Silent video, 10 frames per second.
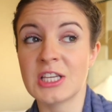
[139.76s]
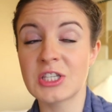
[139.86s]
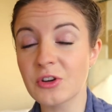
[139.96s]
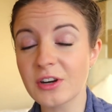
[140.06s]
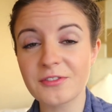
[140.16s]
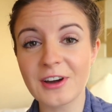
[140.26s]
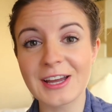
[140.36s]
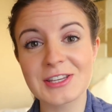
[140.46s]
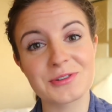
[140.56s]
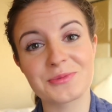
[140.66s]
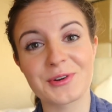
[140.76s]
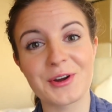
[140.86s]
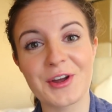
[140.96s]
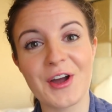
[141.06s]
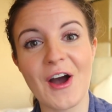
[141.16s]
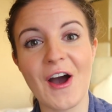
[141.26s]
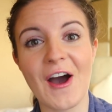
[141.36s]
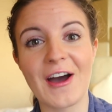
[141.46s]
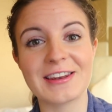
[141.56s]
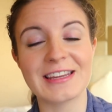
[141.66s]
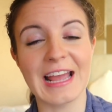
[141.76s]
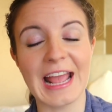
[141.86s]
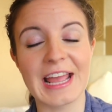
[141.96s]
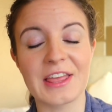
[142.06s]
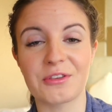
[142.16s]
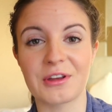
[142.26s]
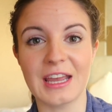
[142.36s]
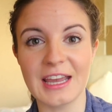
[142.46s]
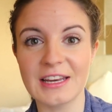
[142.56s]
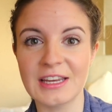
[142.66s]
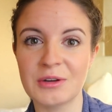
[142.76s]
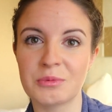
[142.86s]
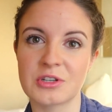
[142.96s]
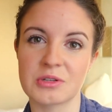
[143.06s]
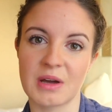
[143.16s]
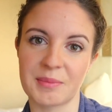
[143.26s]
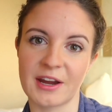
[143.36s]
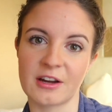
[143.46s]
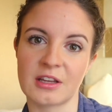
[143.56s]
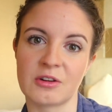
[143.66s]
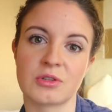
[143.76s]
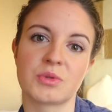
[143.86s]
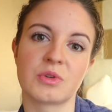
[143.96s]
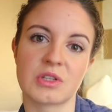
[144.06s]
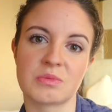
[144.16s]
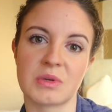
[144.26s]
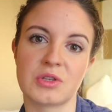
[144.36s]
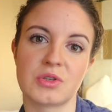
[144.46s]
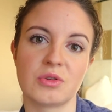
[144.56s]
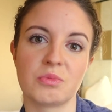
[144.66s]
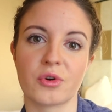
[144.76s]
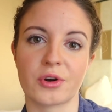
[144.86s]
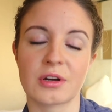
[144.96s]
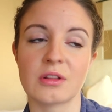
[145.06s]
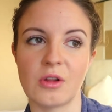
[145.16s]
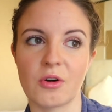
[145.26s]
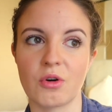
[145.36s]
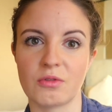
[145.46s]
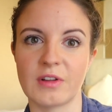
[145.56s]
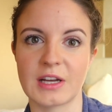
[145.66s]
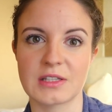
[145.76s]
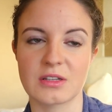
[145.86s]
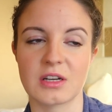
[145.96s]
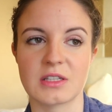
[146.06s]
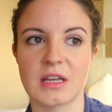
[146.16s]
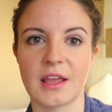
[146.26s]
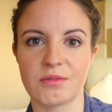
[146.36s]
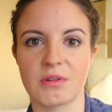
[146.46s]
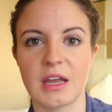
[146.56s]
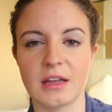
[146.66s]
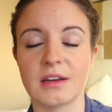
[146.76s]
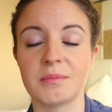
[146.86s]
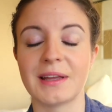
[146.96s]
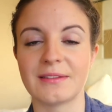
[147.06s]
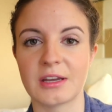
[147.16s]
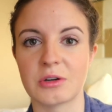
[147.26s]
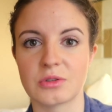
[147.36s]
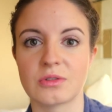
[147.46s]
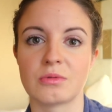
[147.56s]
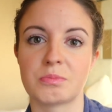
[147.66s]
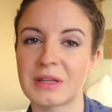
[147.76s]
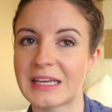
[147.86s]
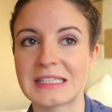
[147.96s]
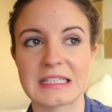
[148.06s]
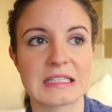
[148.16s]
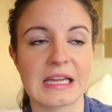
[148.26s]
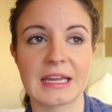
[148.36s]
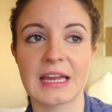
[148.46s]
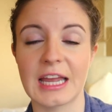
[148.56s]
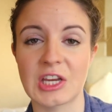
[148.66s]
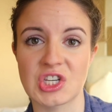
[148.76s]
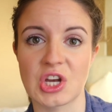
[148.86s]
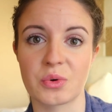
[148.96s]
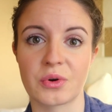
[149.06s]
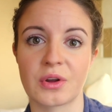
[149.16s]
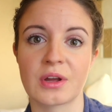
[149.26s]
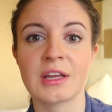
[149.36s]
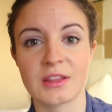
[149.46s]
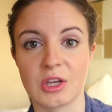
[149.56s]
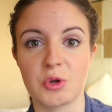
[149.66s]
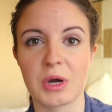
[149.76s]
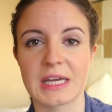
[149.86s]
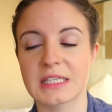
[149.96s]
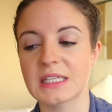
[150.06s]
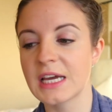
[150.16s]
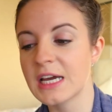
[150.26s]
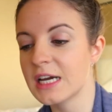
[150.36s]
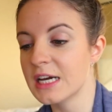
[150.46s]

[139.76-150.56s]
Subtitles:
certified to work on the A380, which is why my airline also wants me to do more long haul flights, because the A380 mainly goes to places like Asia or the US.